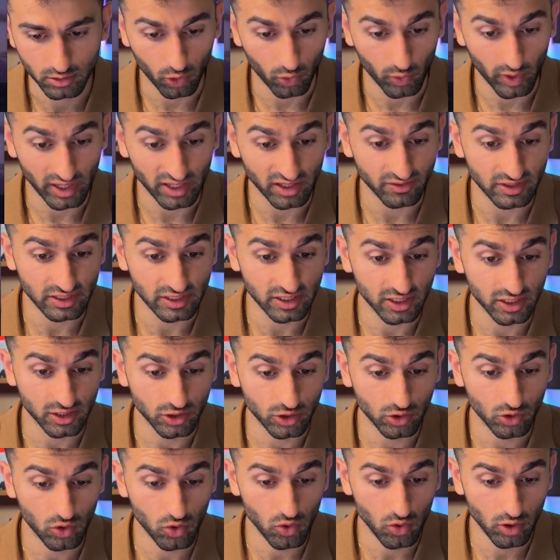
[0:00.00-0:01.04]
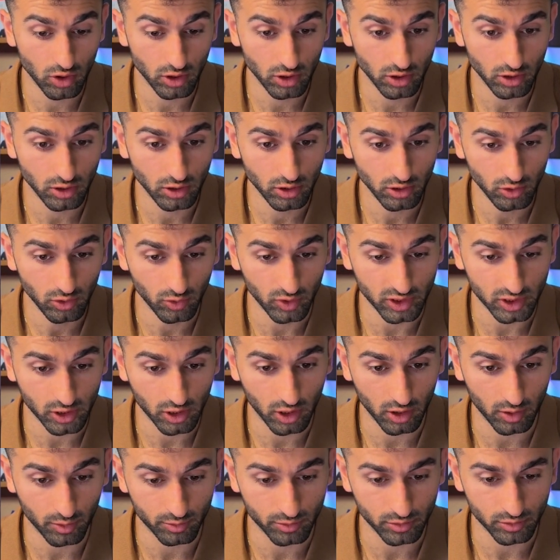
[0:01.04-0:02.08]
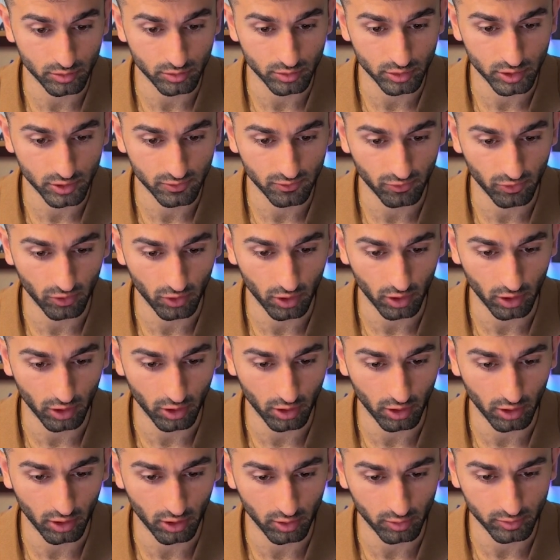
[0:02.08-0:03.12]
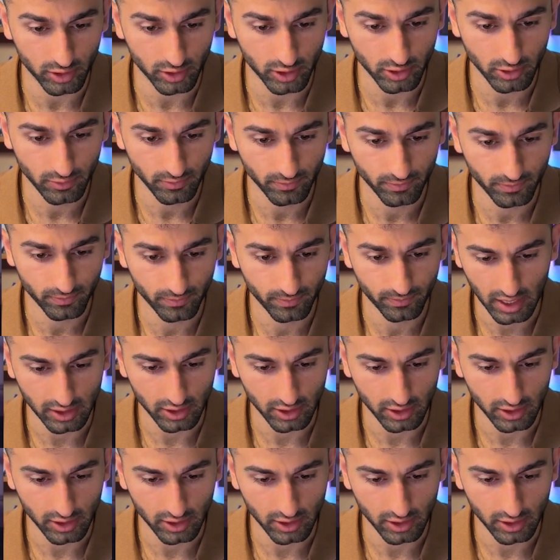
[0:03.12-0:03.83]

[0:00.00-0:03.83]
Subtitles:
our relevancy score, which comes from here,